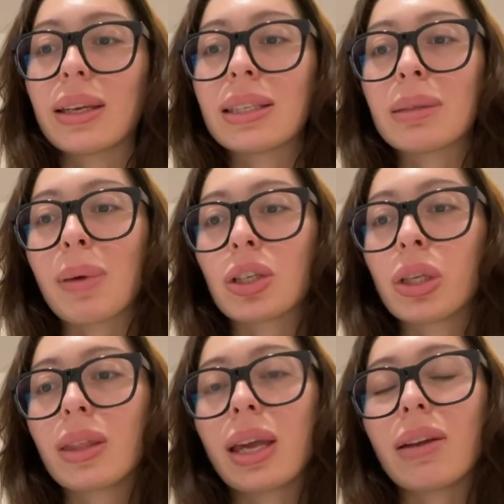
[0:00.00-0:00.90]

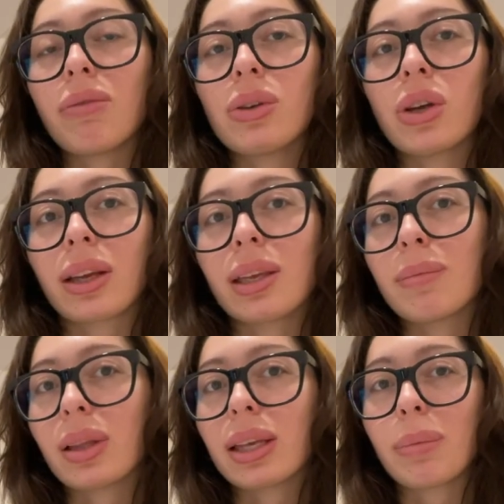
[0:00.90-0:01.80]
Especially like if we're talking
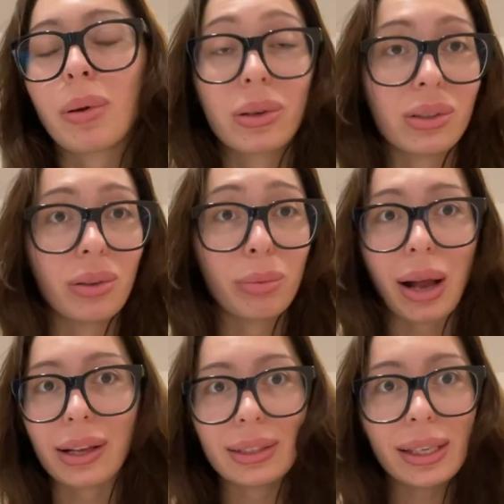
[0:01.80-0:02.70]
about like a personal
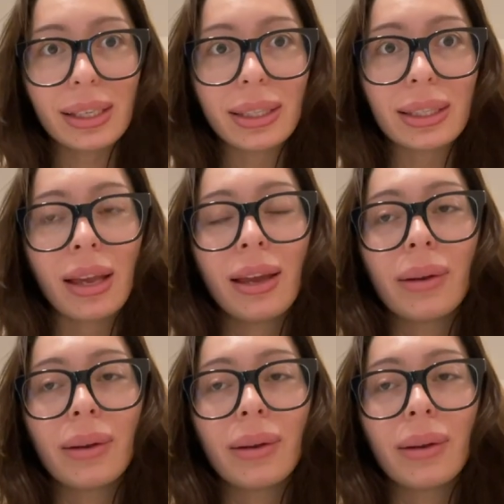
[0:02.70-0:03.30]
practice,